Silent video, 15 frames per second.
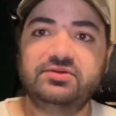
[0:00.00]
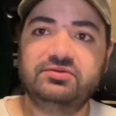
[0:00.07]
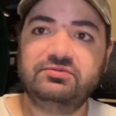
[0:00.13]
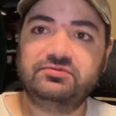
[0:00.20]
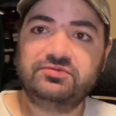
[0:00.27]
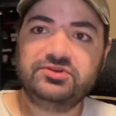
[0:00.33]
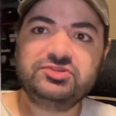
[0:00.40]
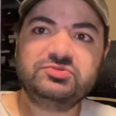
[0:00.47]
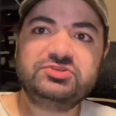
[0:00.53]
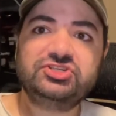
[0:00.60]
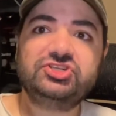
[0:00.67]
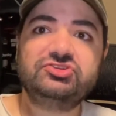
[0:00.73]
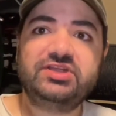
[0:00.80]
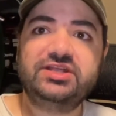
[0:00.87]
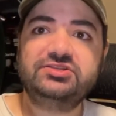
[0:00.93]
First was
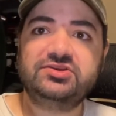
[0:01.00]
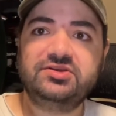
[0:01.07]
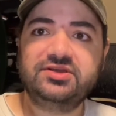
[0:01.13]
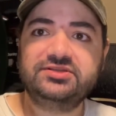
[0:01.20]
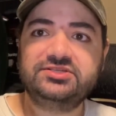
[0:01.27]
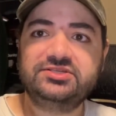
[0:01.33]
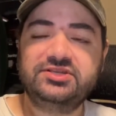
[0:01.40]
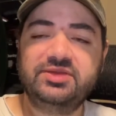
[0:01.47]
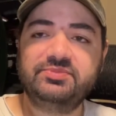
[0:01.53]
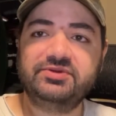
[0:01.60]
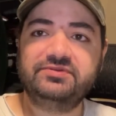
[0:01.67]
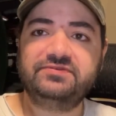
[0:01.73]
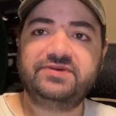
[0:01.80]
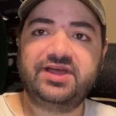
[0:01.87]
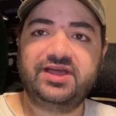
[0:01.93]
Stray Dogs number
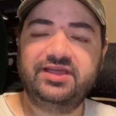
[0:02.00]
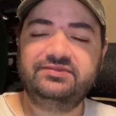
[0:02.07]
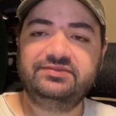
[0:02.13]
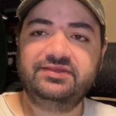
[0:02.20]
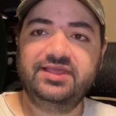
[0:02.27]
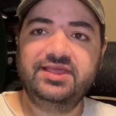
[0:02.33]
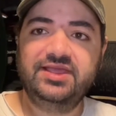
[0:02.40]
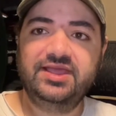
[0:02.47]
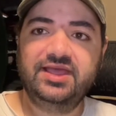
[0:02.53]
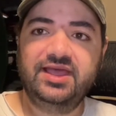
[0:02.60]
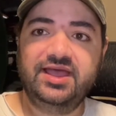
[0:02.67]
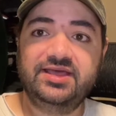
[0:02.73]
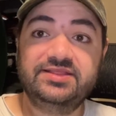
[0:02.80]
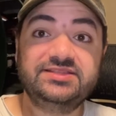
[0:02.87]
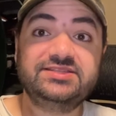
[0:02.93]
5.
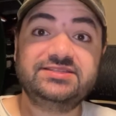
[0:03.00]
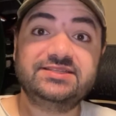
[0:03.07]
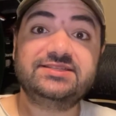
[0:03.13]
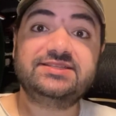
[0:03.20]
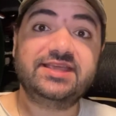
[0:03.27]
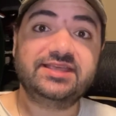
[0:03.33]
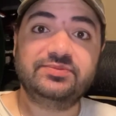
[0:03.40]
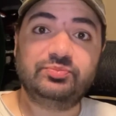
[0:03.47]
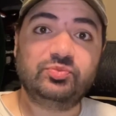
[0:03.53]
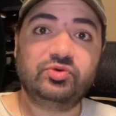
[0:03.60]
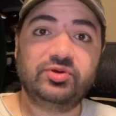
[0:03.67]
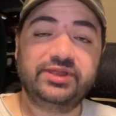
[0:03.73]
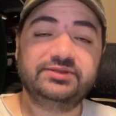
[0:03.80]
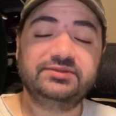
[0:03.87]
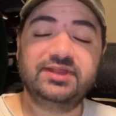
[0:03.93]
This is the second
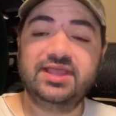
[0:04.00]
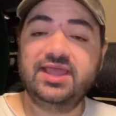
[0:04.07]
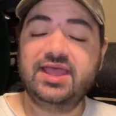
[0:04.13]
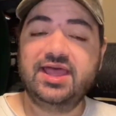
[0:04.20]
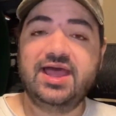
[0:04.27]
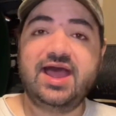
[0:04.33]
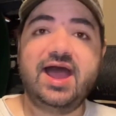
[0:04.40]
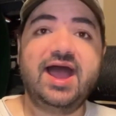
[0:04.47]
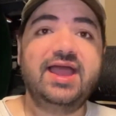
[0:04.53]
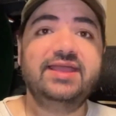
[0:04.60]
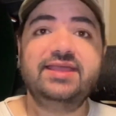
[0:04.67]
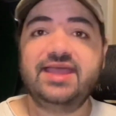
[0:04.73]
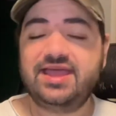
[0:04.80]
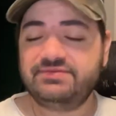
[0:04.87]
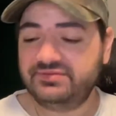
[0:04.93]
print. I
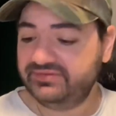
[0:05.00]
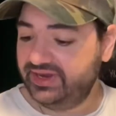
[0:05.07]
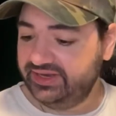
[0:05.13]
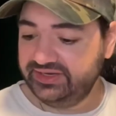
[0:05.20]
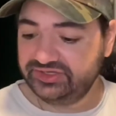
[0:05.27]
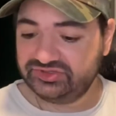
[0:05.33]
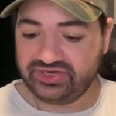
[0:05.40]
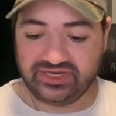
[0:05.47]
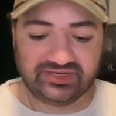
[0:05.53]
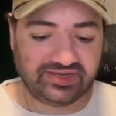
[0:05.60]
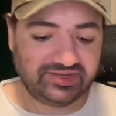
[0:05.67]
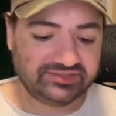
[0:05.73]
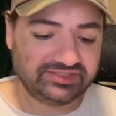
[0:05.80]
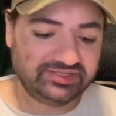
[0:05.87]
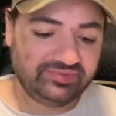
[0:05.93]
haven't read any Stray
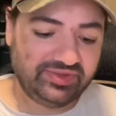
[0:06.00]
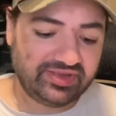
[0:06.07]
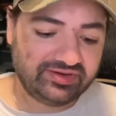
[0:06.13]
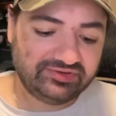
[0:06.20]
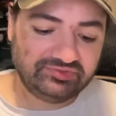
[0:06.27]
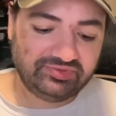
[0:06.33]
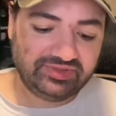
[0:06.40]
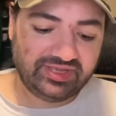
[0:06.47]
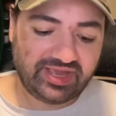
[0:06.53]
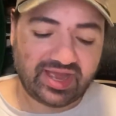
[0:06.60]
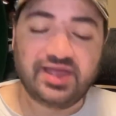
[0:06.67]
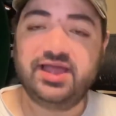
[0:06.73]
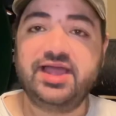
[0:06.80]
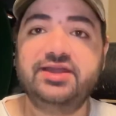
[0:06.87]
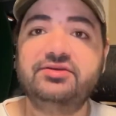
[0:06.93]
Dogs, to be honest with you.
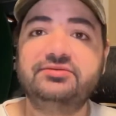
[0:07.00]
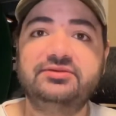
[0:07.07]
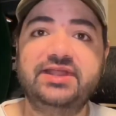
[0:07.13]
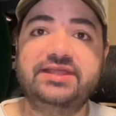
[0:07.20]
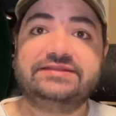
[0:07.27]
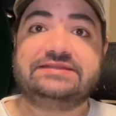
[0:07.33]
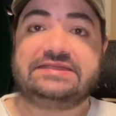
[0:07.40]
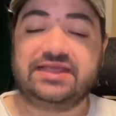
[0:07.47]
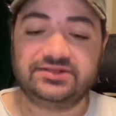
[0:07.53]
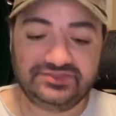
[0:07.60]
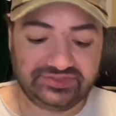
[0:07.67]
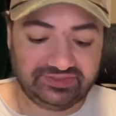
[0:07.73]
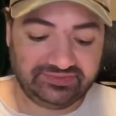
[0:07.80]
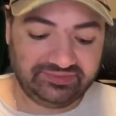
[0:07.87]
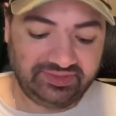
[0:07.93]
I don't intend
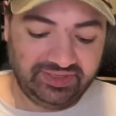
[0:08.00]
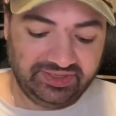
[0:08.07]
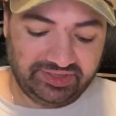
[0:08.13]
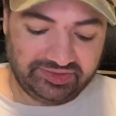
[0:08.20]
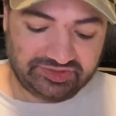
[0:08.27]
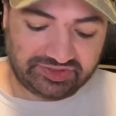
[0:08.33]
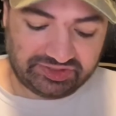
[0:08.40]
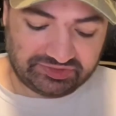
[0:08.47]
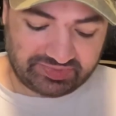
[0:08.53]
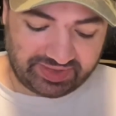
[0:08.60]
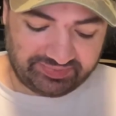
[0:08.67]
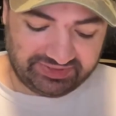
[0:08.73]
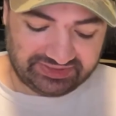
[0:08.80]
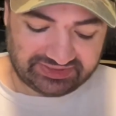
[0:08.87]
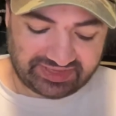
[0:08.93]
to. So this might
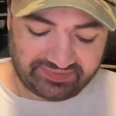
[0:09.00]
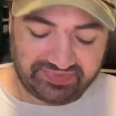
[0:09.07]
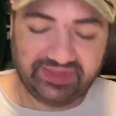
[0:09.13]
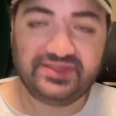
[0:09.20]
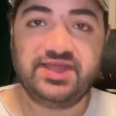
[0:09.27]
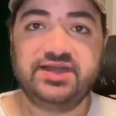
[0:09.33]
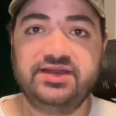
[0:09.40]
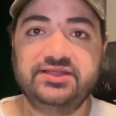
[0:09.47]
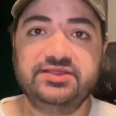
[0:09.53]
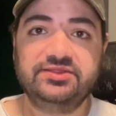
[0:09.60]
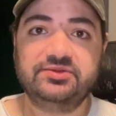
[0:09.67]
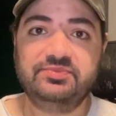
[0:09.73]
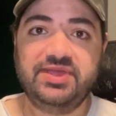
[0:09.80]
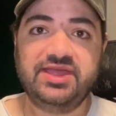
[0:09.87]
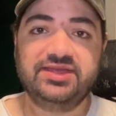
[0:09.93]
be something that I either
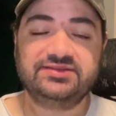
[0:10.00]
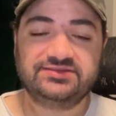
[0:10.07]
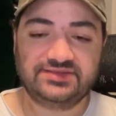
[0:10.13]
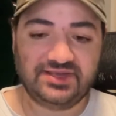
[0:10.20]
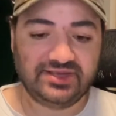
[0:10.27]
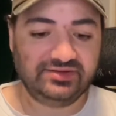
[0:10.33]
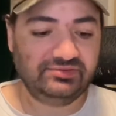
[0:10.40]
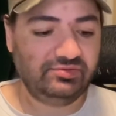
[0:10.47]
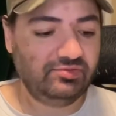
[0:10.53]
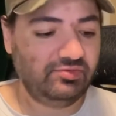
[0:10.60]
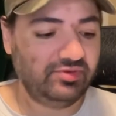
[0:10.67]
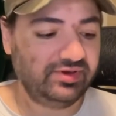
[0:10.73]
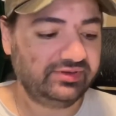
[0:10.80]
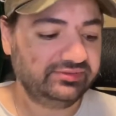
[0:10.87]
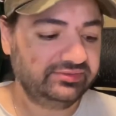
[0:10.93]
pass on
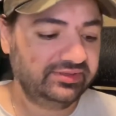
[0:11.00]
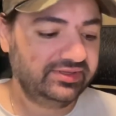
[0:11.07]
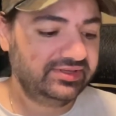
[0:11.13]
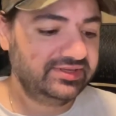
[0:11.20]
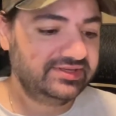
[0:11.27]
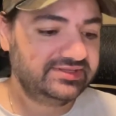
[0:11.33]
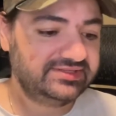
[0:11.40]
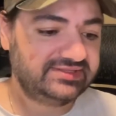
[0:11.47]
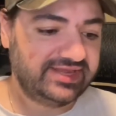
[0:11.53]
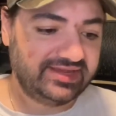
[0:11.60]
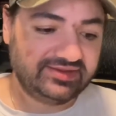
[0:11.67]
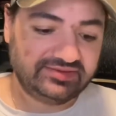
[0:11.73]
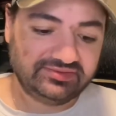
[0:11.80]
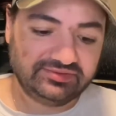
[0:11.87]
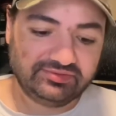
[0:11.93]
or
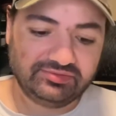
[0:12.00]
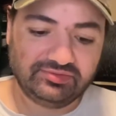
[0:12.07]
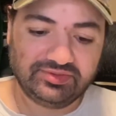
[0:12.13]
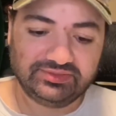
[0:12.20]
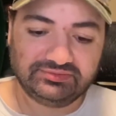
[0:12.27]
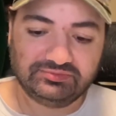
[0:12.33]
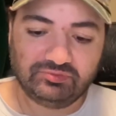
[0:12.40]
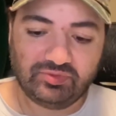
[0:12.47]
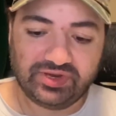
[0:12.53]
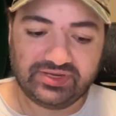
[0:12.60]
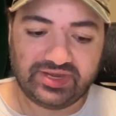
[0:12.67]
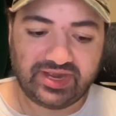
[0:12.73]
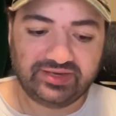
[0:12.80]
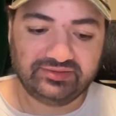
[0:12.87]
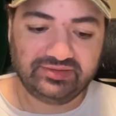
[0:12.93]
sell or
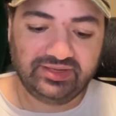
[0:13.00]
whatnot.